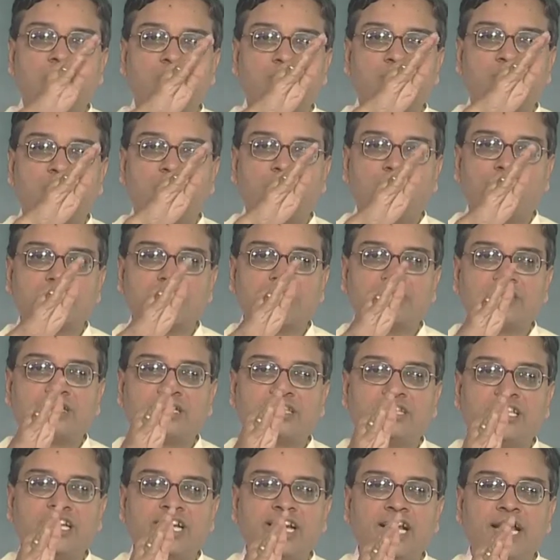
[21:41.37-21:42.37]
because of the
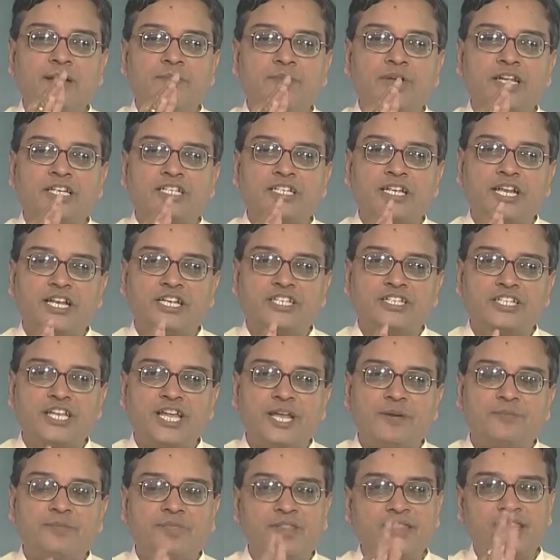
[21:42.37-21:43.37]
3-dimensional
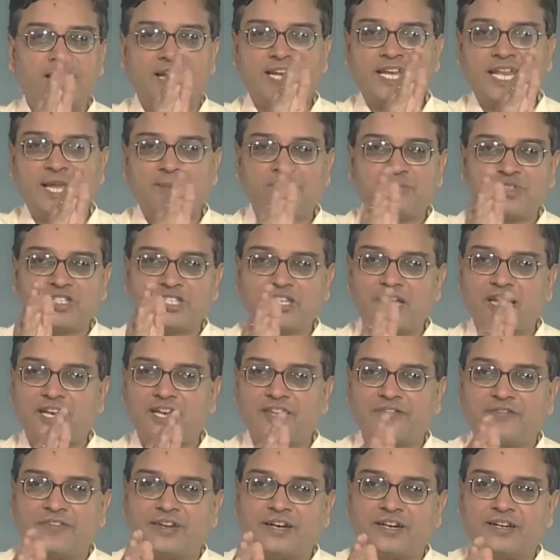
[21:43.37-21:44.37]
shape, the depths are
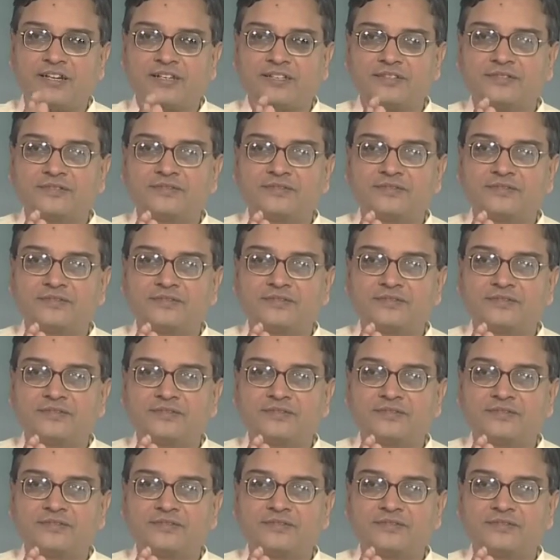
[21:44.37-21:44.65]
different.